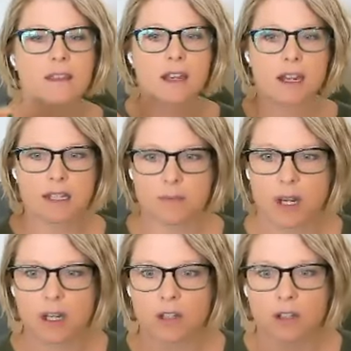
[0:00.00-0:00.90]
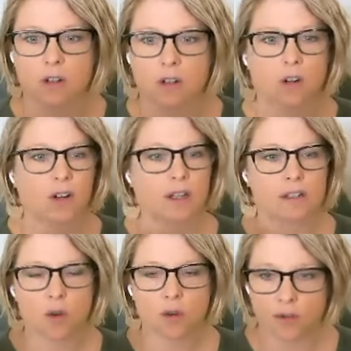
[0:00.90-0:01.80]
The next minute you're
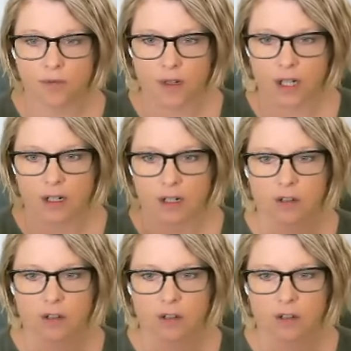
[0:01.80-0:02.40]
in total fear.